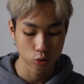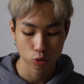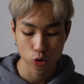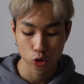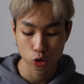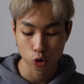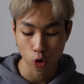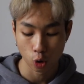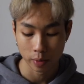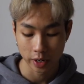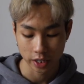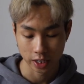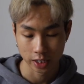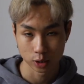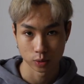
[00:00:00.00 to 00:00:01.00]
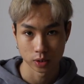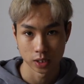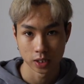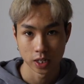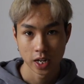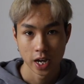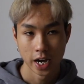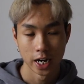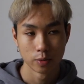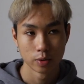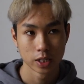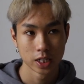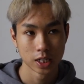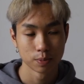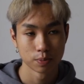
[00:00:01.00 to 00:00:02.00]
do so many things with it, and
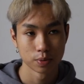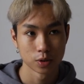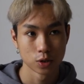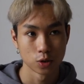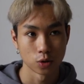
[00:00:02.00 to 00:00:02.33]
we keep